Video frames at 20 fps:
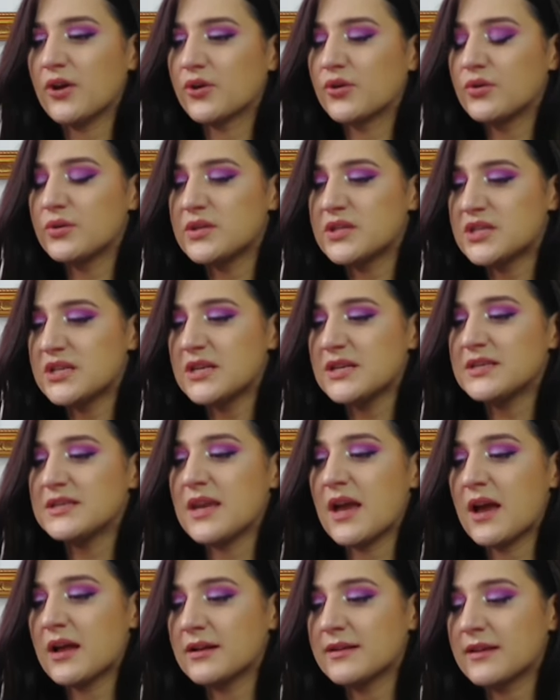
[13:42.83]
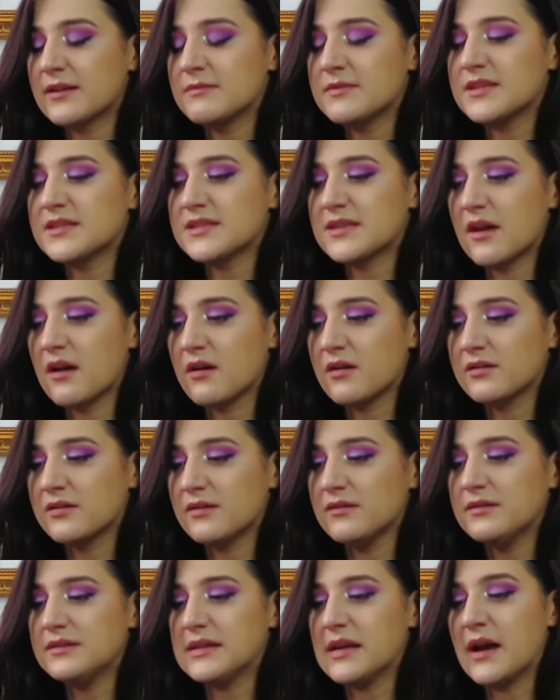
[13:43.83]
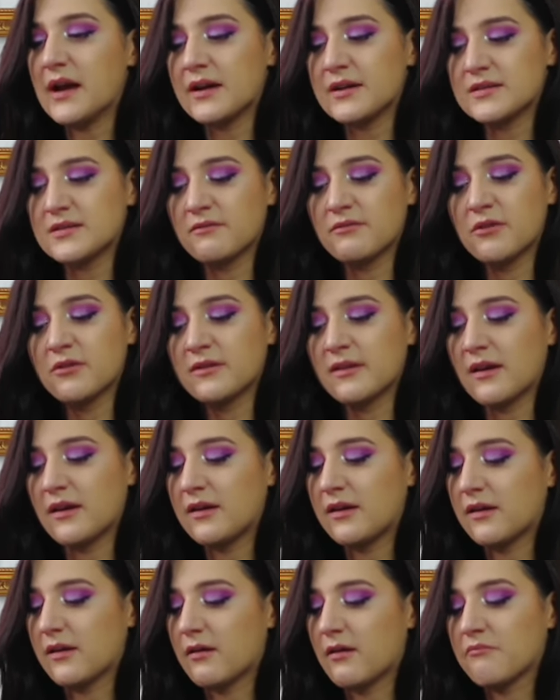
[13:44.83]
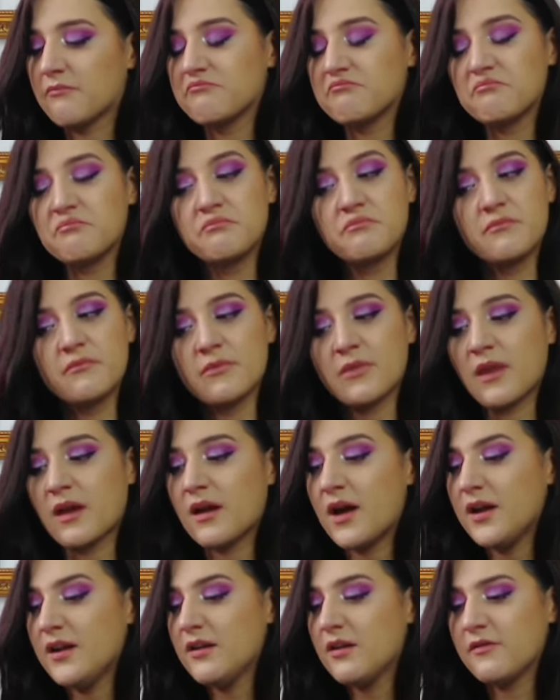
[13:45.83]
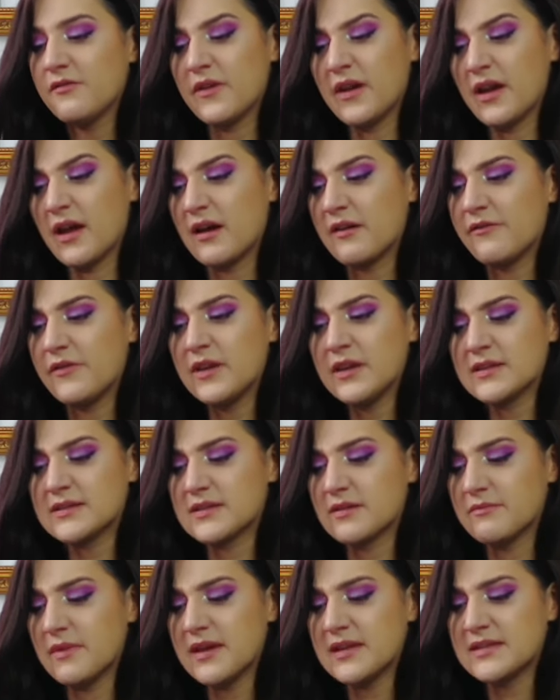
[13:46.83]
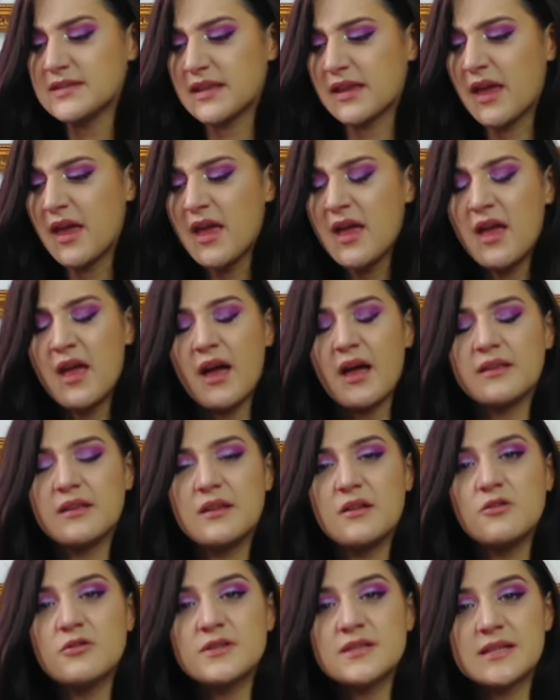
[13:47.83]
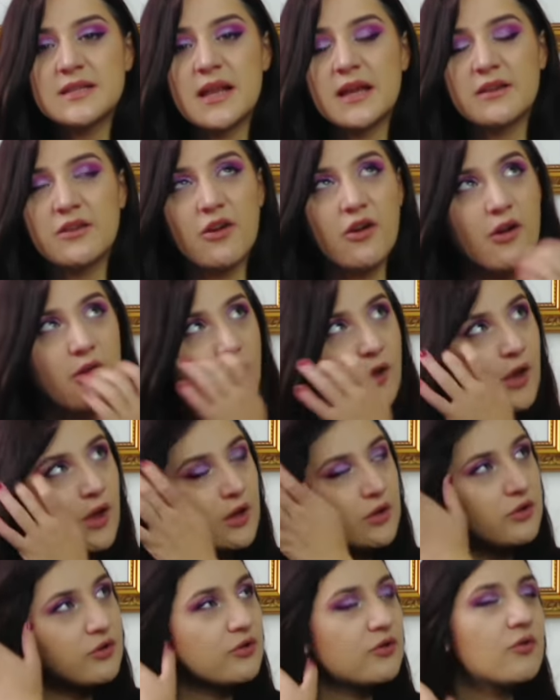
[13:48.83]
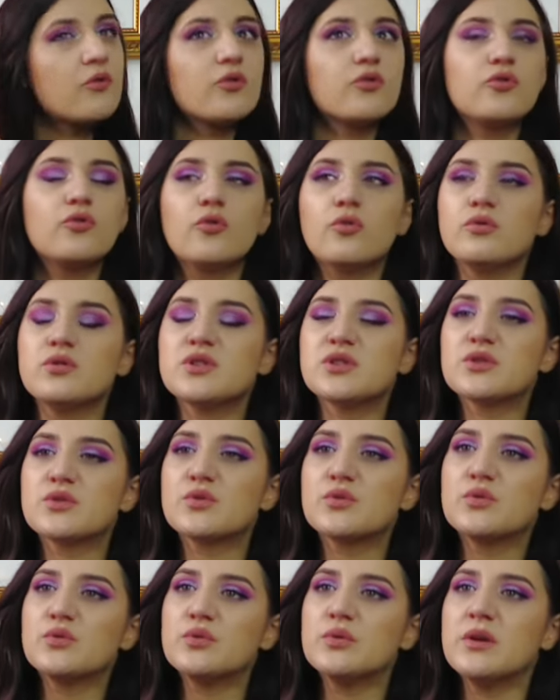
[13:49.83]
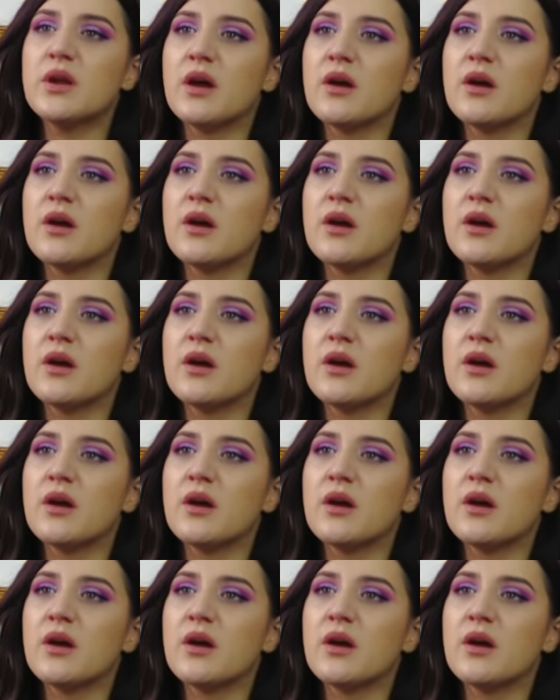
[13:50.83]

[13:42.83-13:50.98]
Uh, Gucci, The Alchemist Garden, The Eyes of the Tiger. I love it. I think it's amazing, and it looks like a you know an old school.